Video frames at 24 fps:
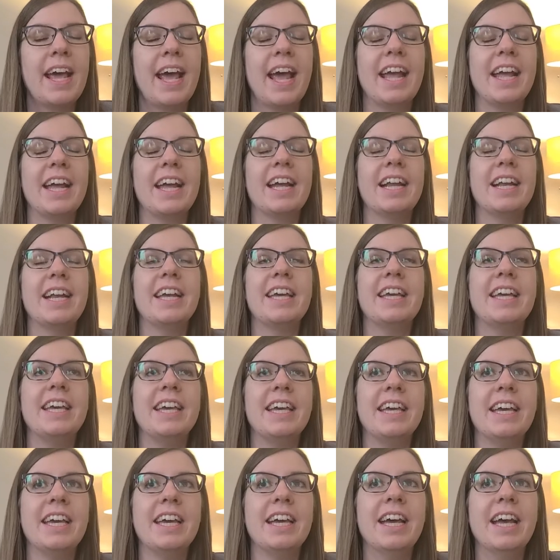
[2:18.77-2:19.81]
and
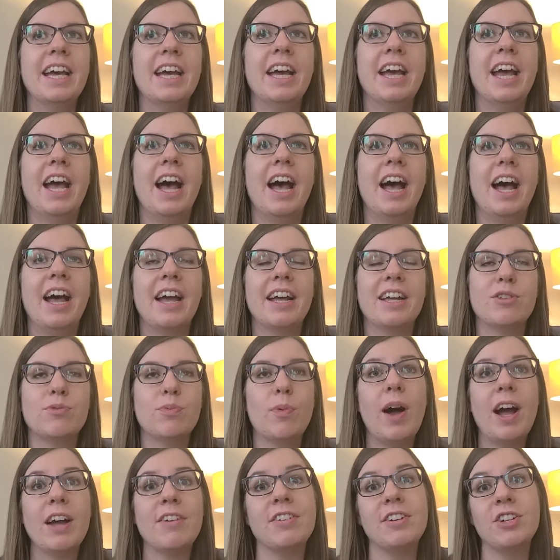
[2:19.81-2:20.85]
his
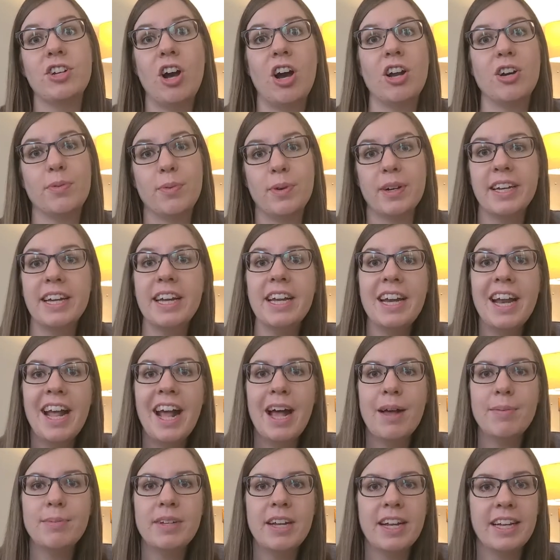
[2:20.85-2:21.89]
wife and daughter were
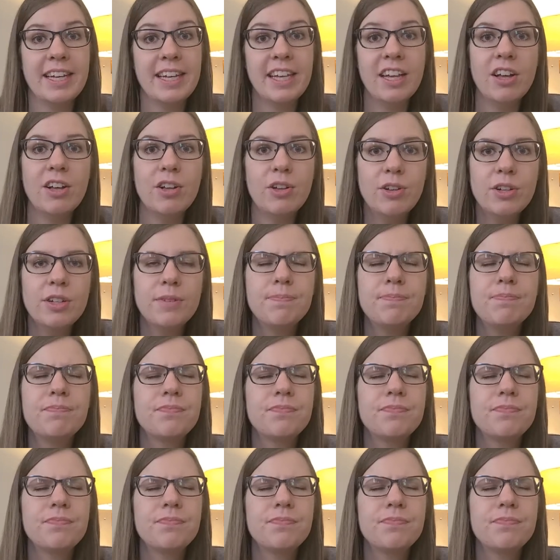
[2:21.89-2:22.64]
kidnapped and killed.